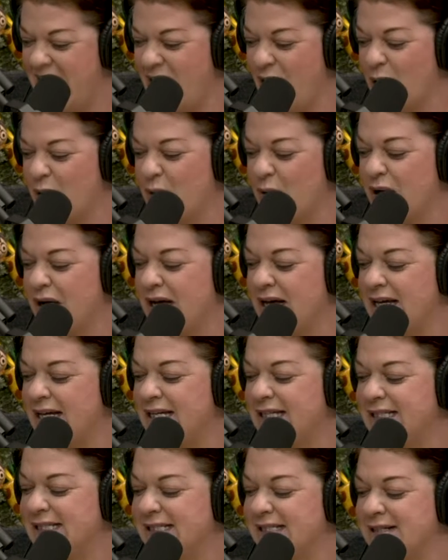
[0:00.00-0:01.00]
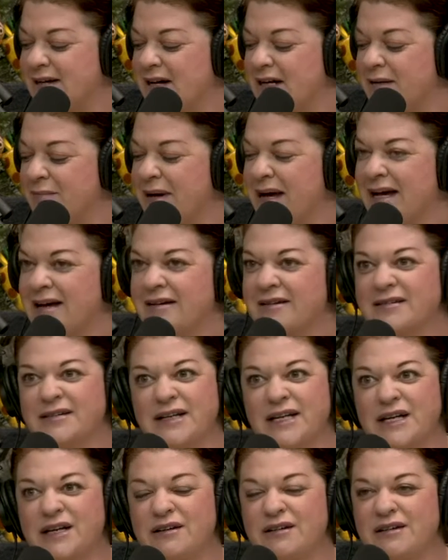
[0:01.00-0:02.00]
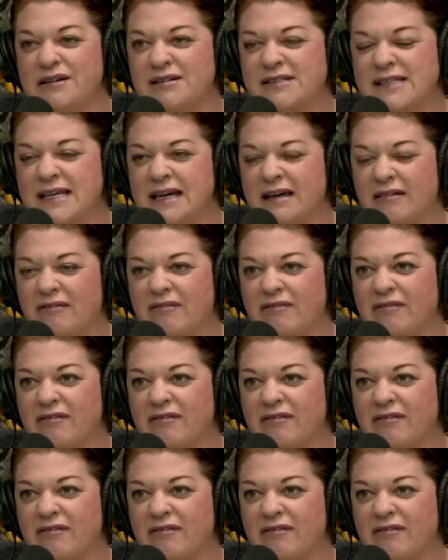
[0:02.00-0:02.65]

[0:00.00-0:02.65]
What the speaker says: I want to talk about New Year's Eve.